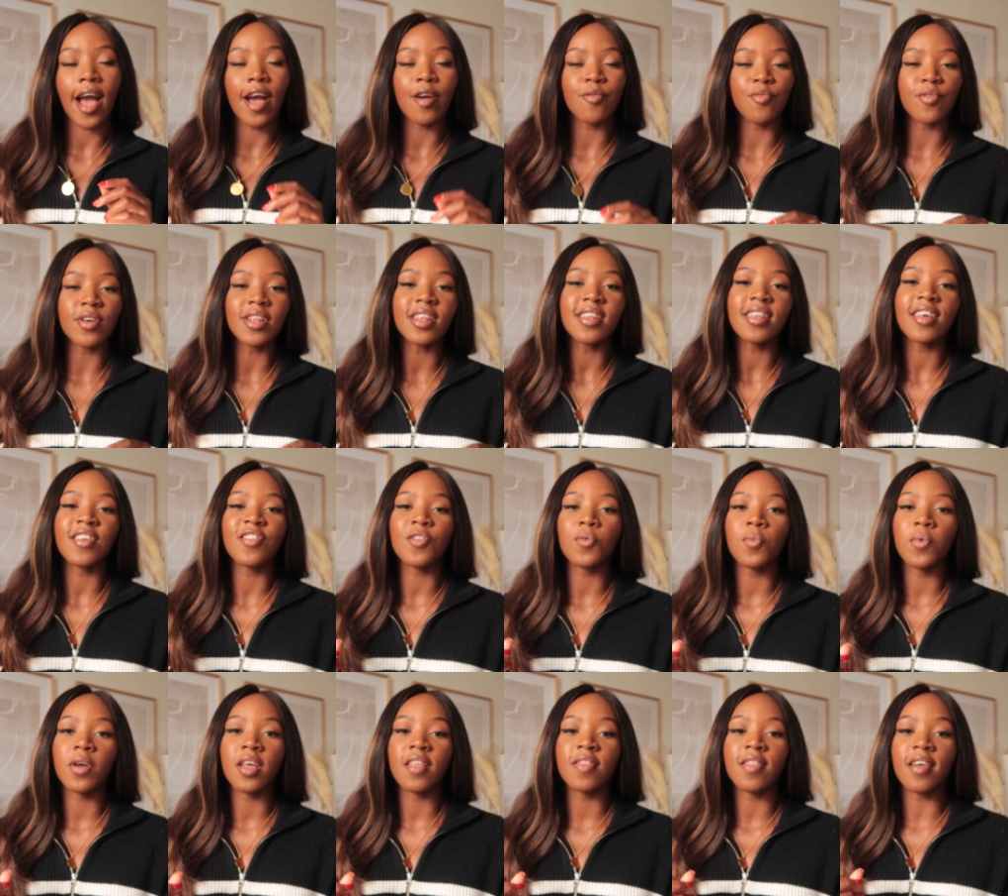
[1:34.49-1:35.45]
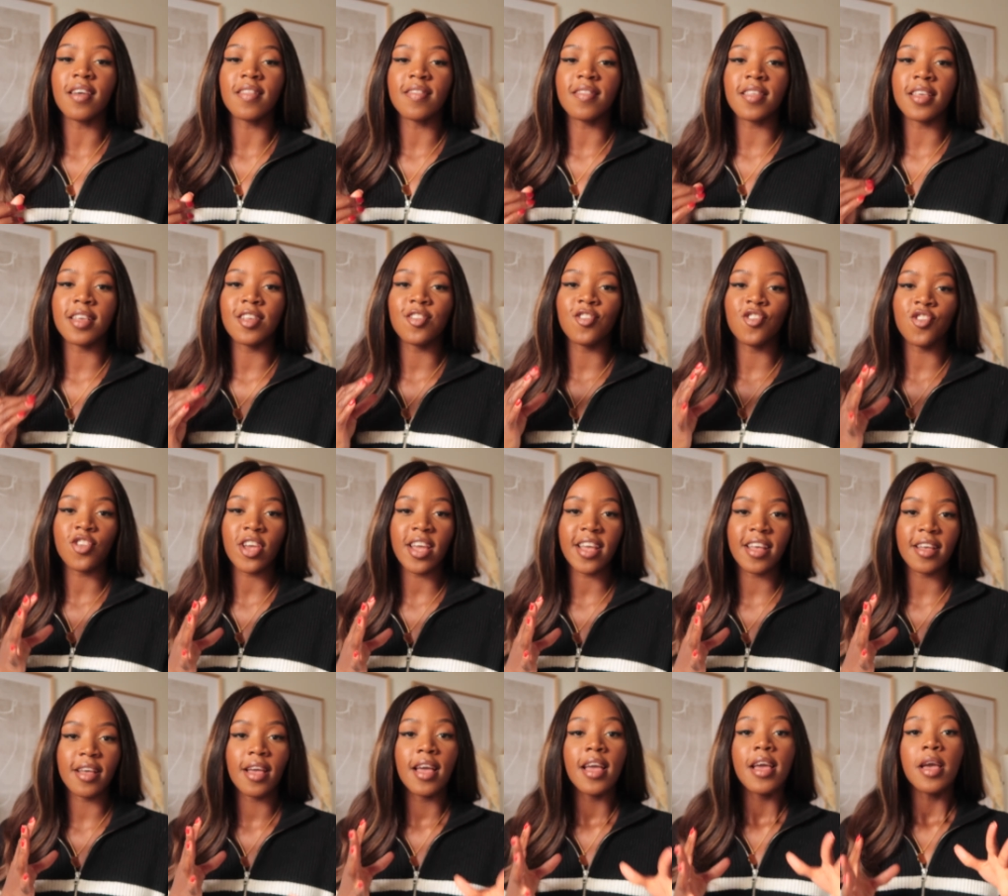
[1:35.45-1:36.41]
I really like the way that the
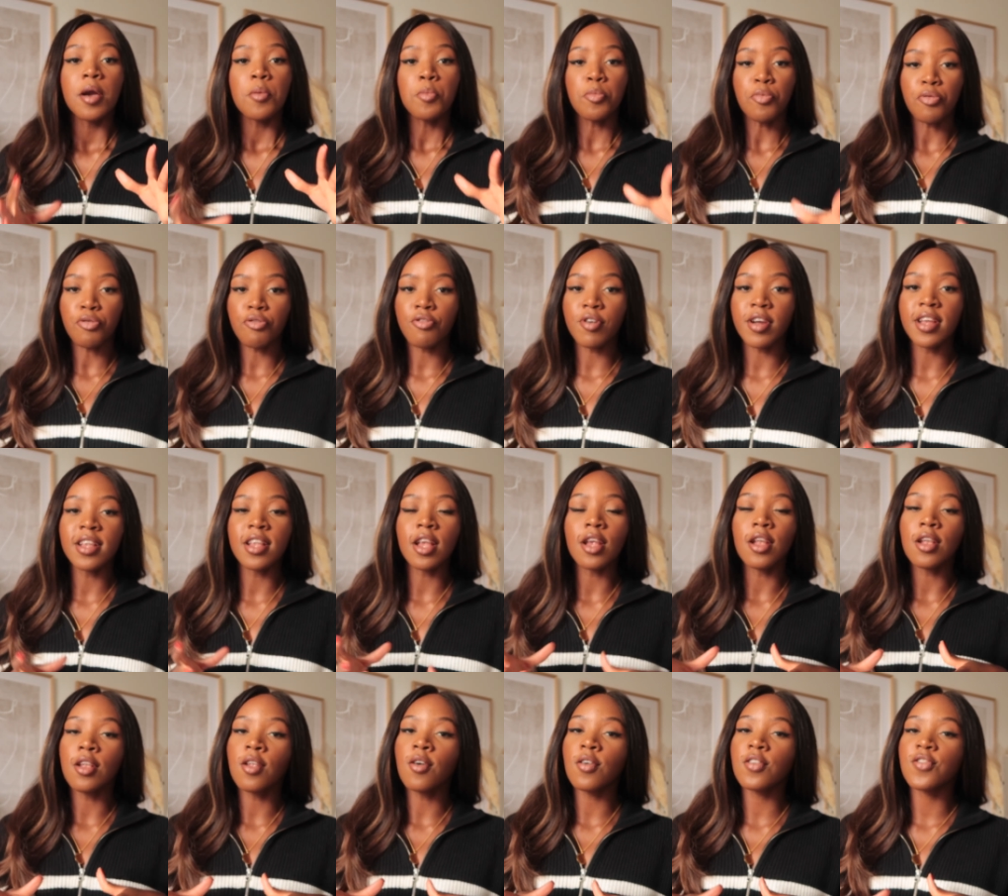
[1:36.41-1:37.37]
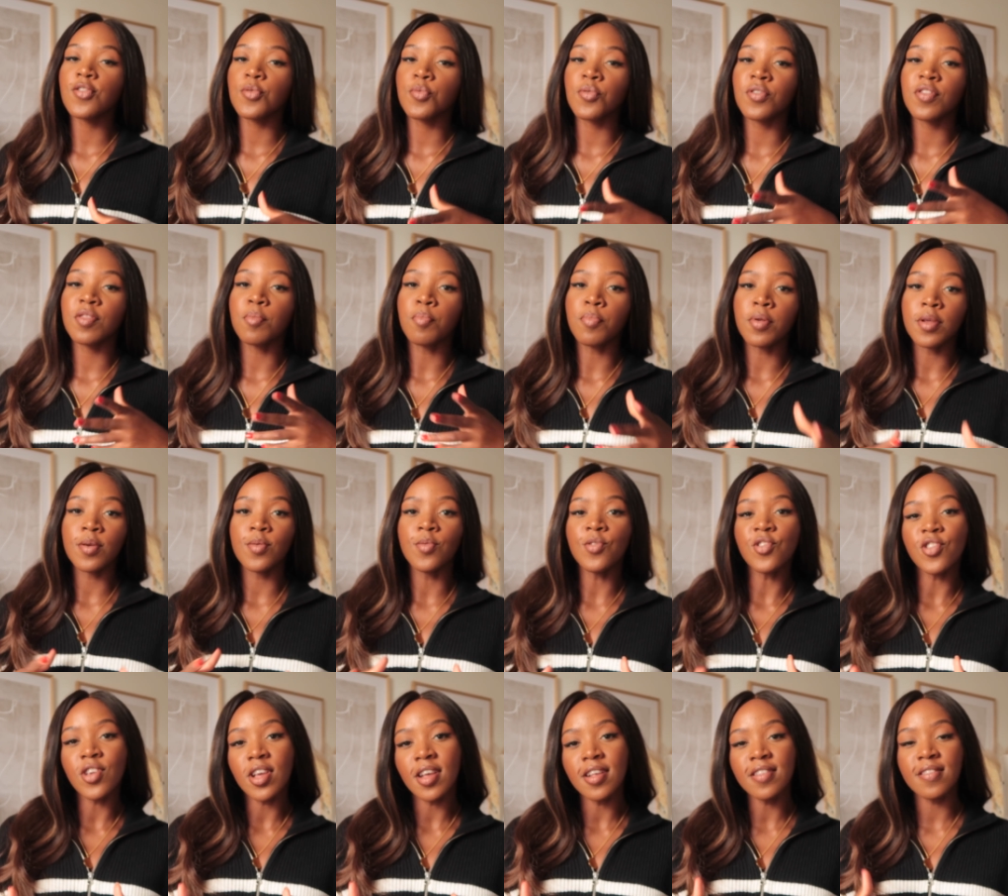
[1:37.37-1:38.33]
check print looks with the blue
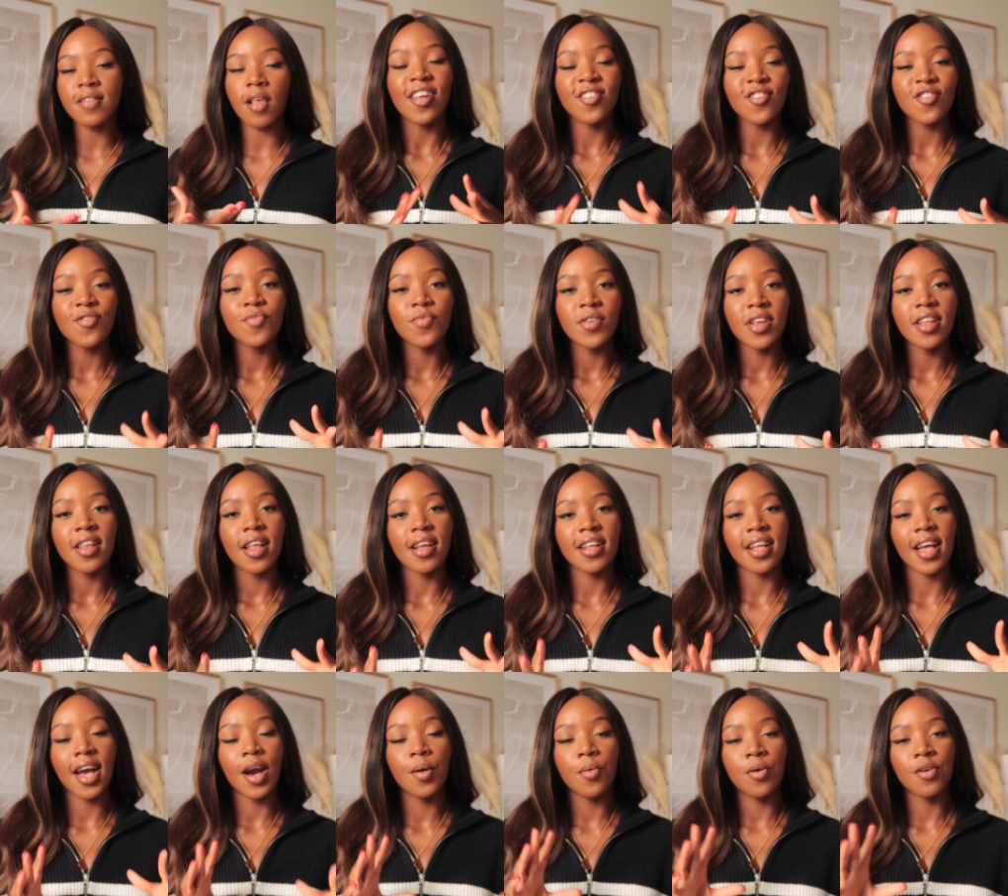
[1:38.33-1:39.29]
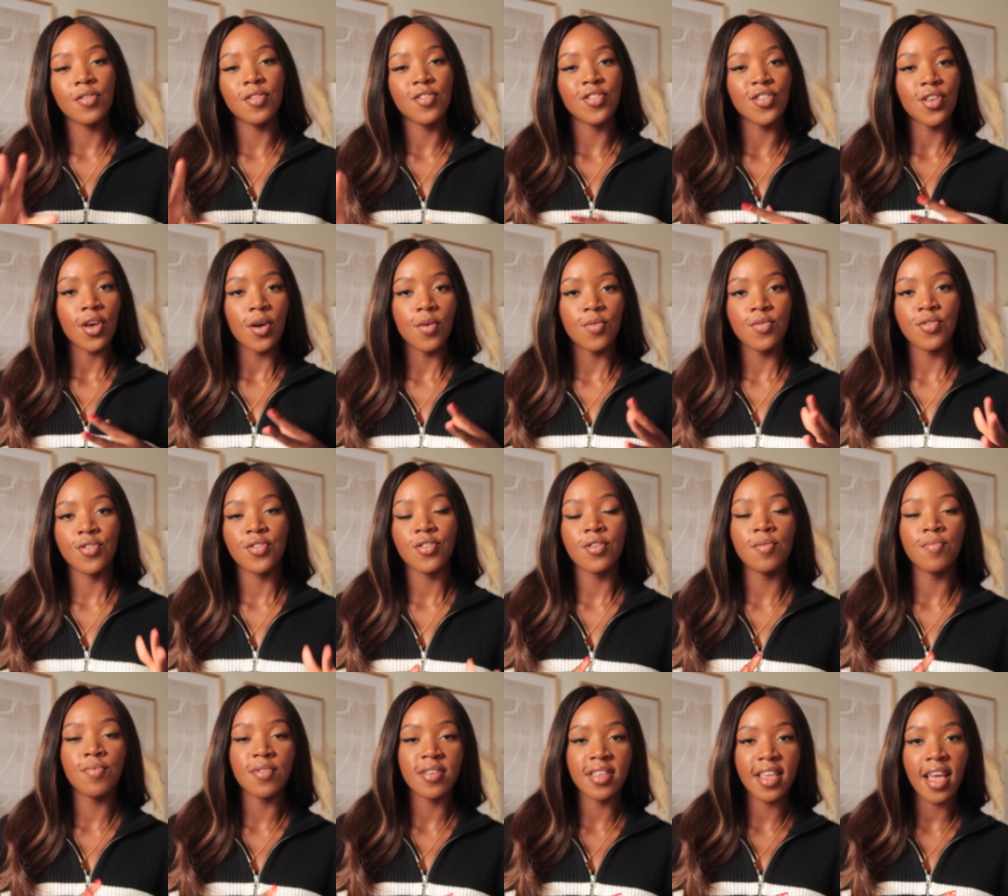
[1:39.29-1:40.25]
jeans. I just really like how all the tones
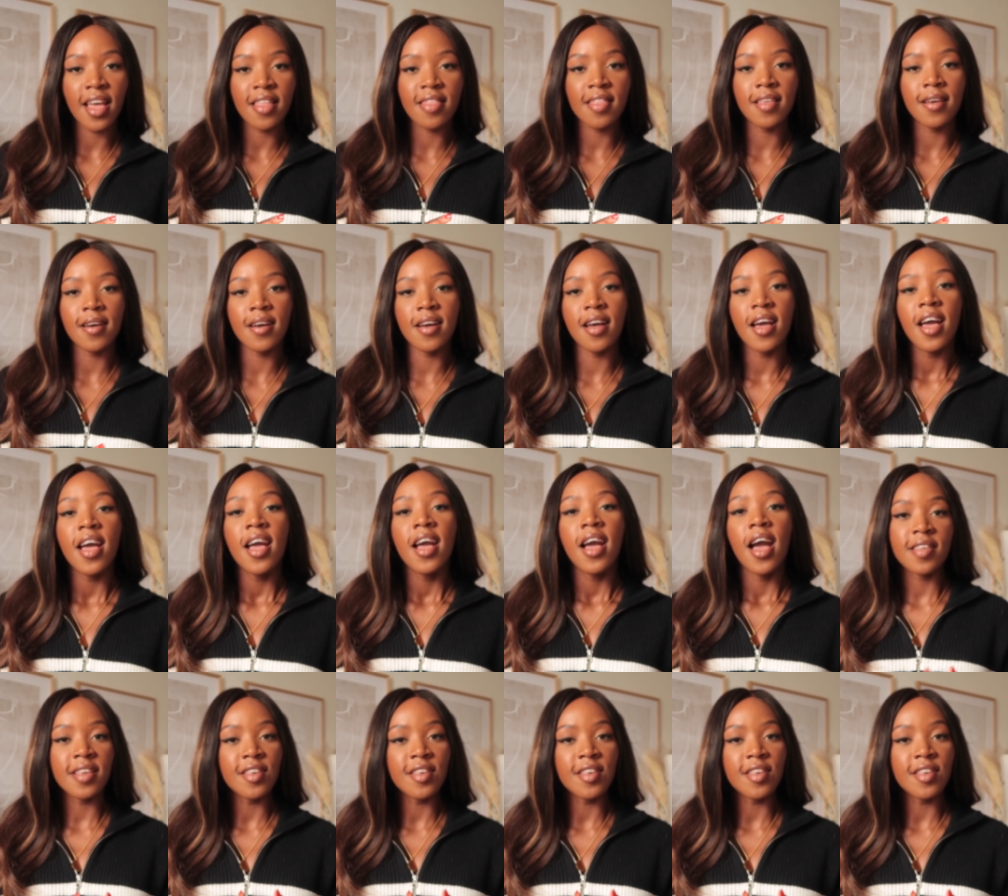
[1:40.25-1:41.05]
come together.